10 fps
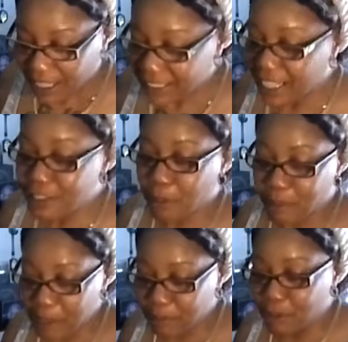These are
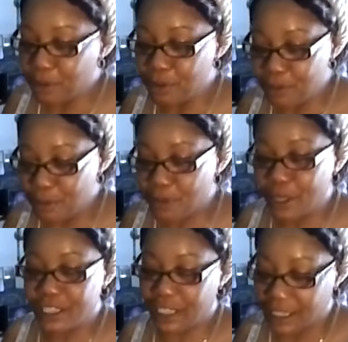people who were
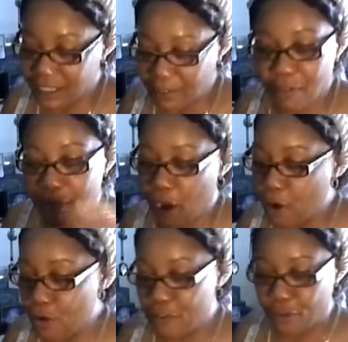jealous of
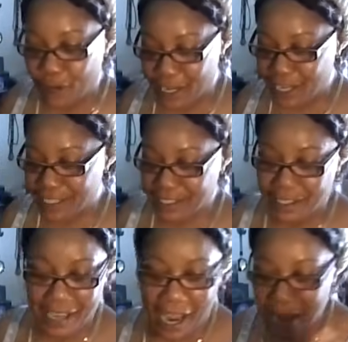old friends,
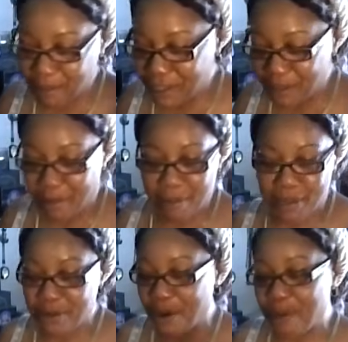neighborhood, people you
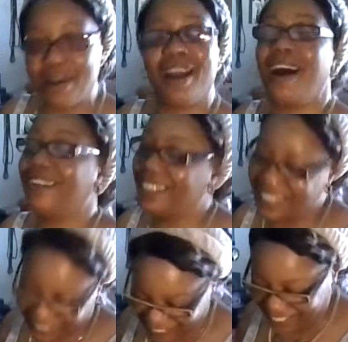grew up with, all that
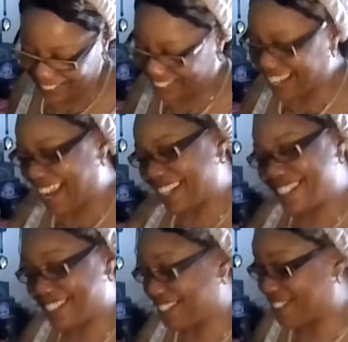shit. Child, this is